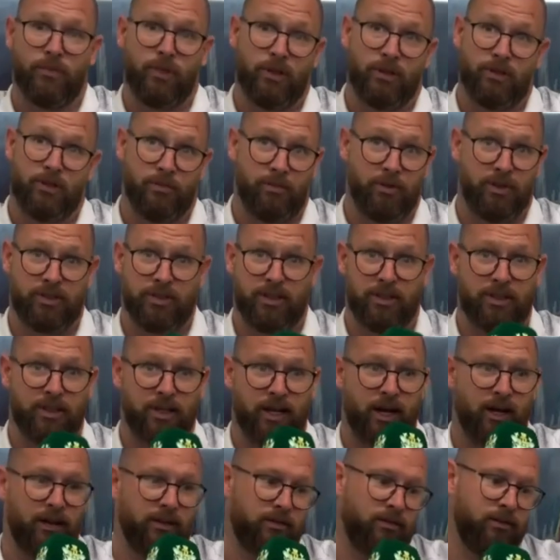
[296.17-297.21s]
Similar to
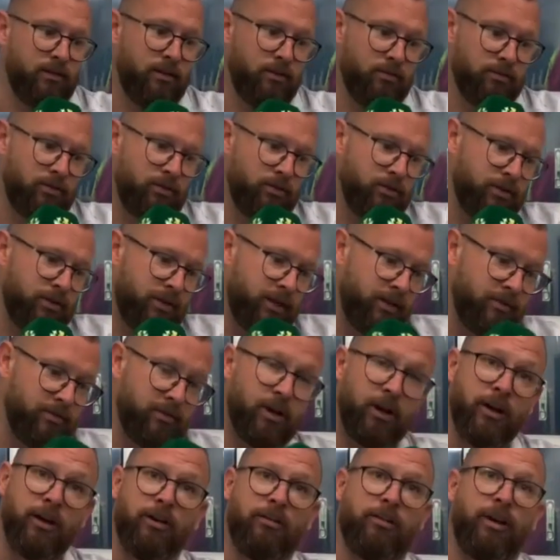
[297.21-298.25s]
today, you know, 2 teams
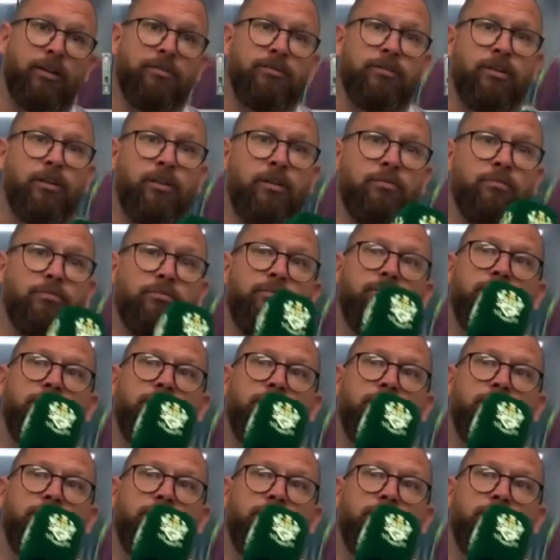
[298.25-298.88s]
not in great form.